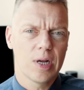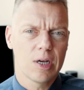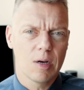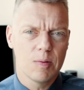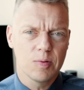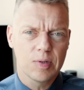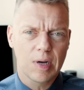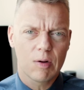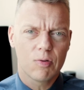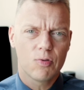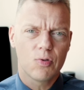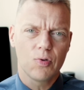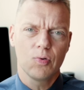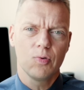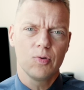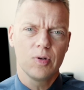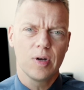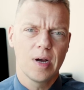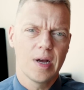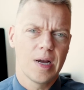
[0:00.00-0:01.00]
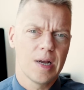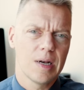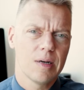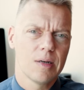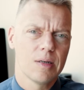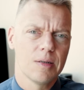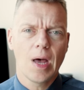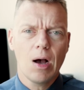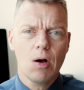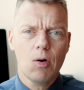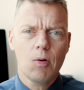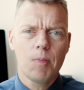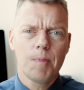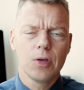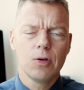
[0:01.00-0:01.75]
when it comes out through your hand. Now,